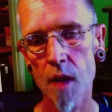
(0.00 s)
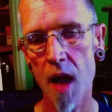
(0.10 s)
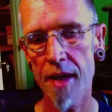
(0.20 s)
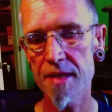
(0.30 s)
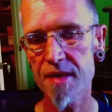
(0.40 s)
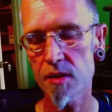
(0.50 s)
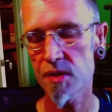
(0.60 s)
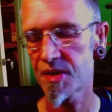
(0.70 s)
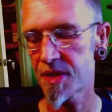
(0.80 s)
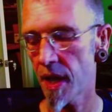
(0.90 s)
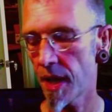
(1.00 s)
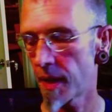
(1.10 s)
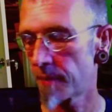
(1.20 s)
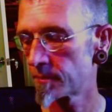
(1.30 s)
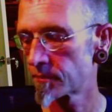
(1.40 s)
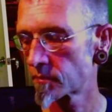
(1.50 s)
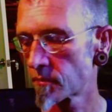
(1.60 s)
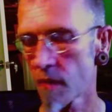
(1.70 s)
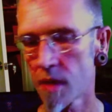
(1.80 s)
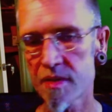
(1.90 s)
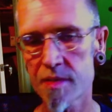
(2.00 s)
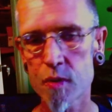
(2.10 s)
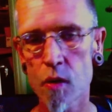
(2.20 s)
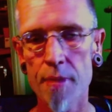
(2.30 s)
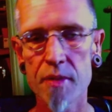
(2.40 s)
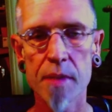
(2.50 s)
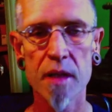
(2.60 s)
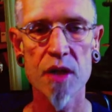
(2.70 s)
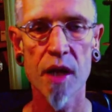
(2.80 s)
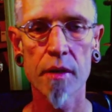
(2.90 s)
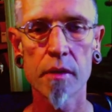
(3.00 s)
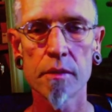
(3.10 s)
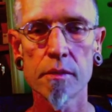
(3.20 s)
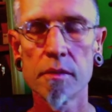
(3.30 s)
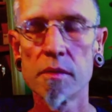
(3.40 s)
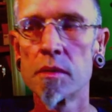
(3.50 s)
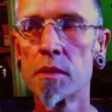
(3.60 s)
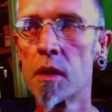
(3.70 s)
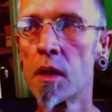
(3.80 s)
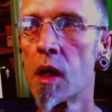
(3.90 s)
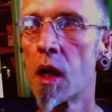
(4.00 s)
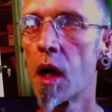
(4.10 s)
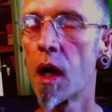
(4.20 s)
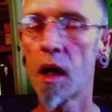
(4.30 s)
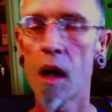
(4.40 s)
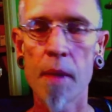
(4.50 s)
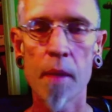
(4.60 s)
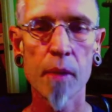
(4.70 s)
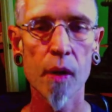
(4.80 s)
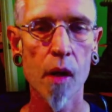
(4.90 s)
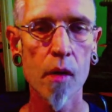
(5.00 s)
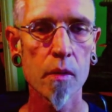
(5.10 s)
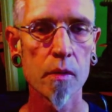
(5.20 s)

guess I should say subscribe to my channel, comment below,